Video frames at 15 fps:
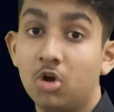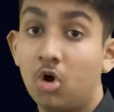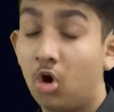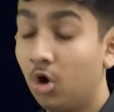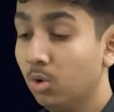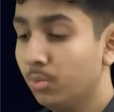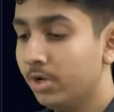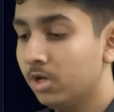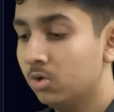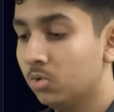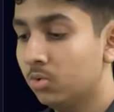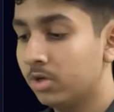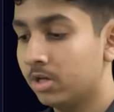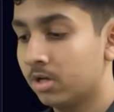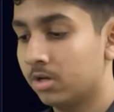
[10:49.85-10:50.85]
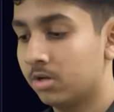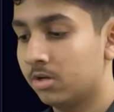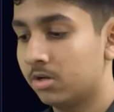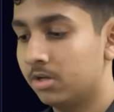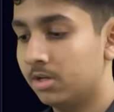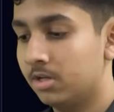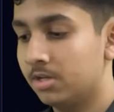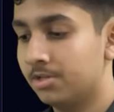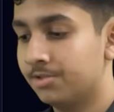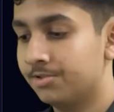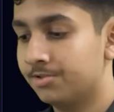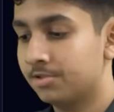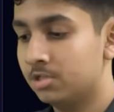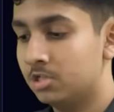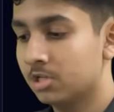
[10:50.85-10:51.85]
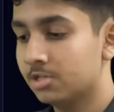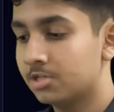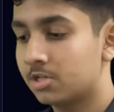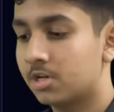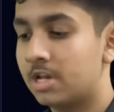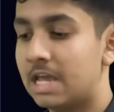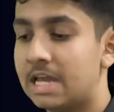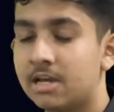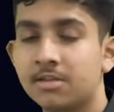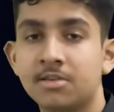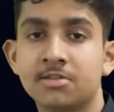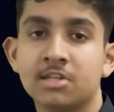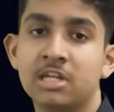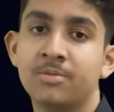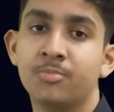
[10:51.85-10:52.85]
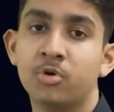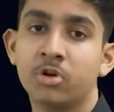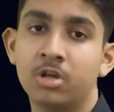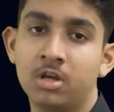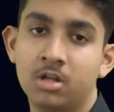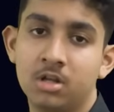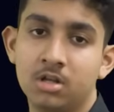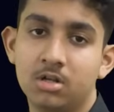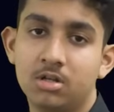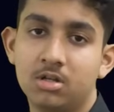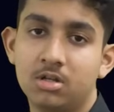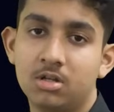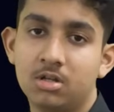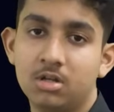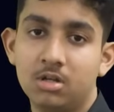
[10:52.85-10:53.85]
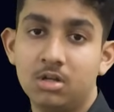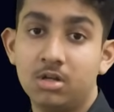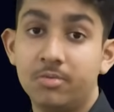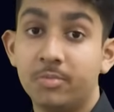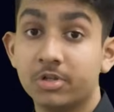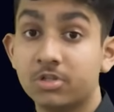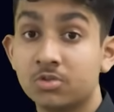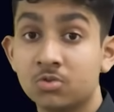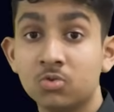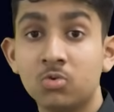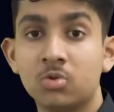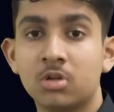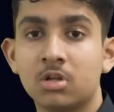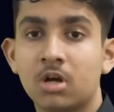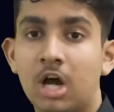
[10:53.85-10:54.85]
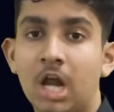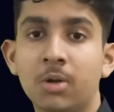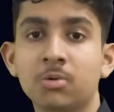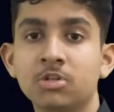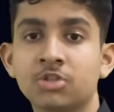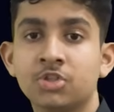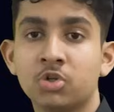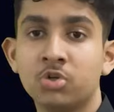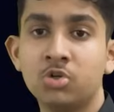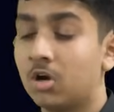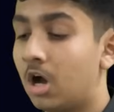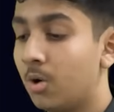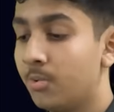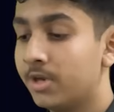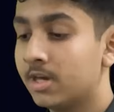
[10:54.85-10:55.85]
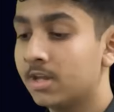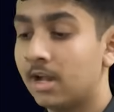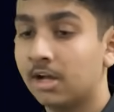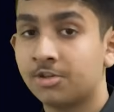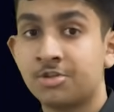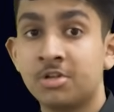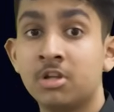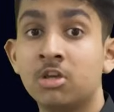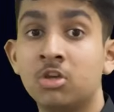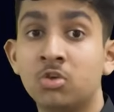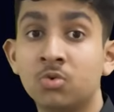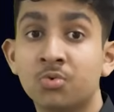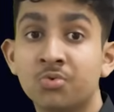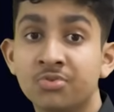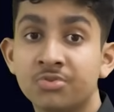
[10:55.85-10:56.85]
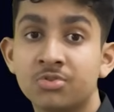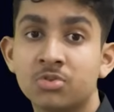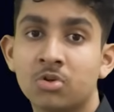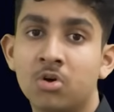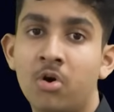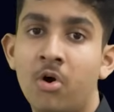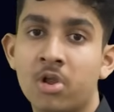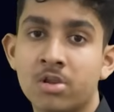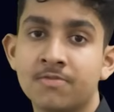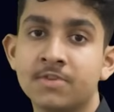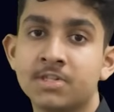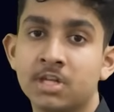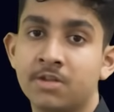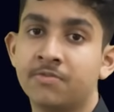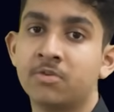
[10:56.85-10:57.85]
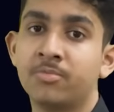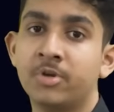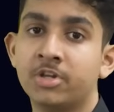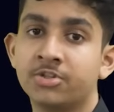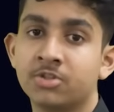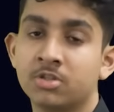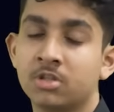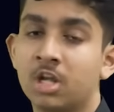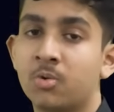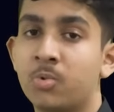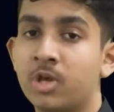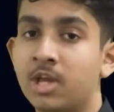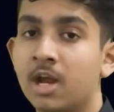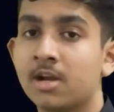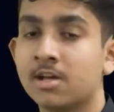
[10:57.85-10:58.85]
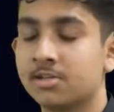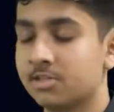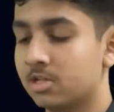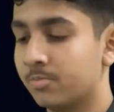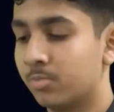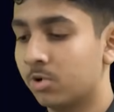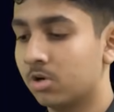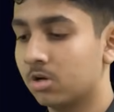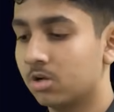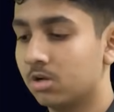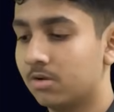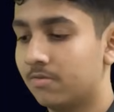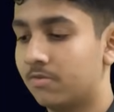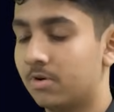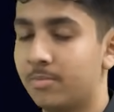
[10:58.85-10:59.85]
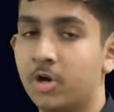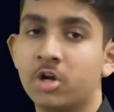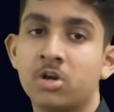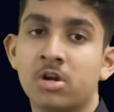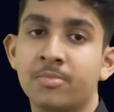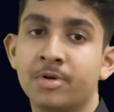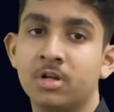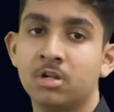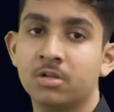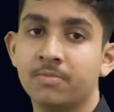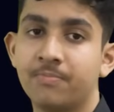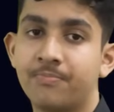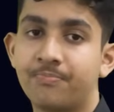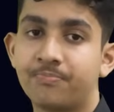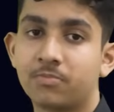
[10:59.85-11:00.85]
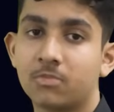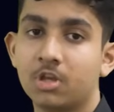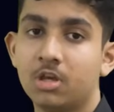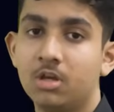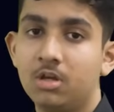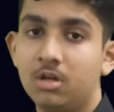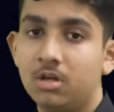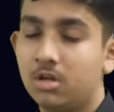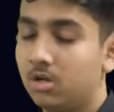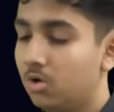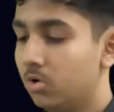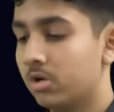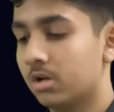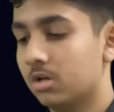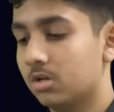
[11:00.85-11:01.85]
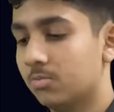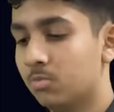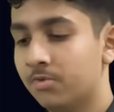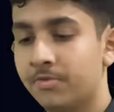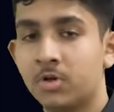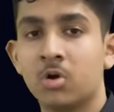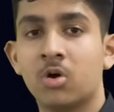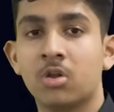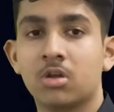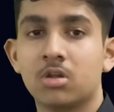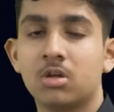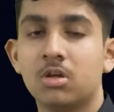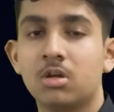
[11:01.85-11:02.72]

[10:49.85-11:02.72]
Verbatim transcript: All we do here is just take this input in. But soon I will show you how we can actually use all of this information that we get as input from our terminal. Okay, moving on.